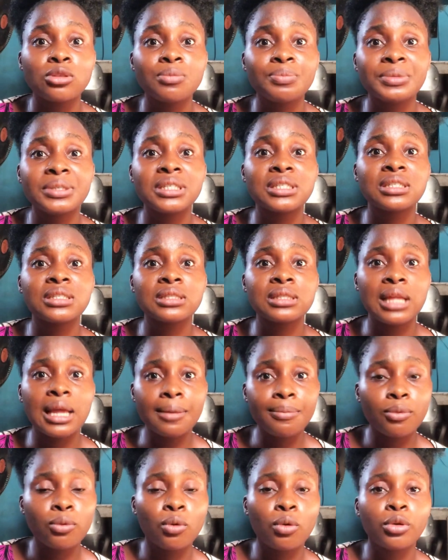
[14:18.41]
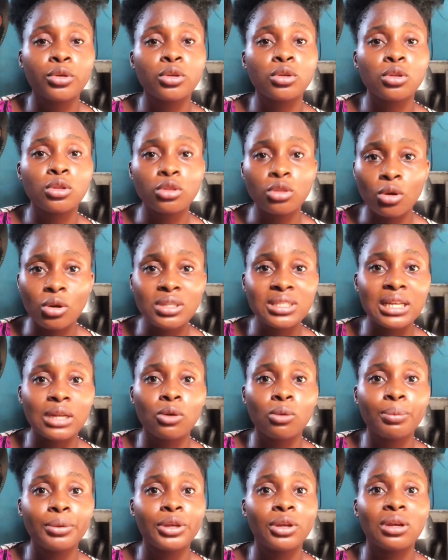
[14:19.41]
to be stable on your thoughts and
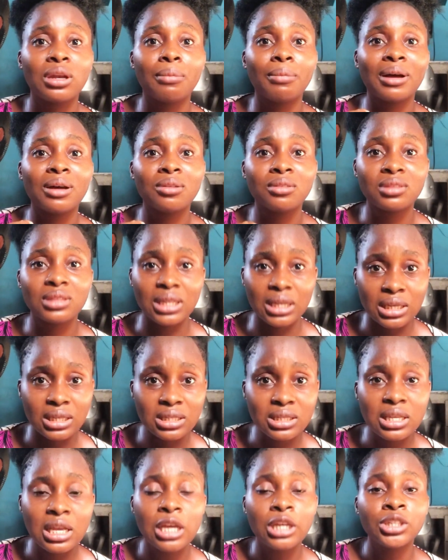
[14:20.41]
opinion about things,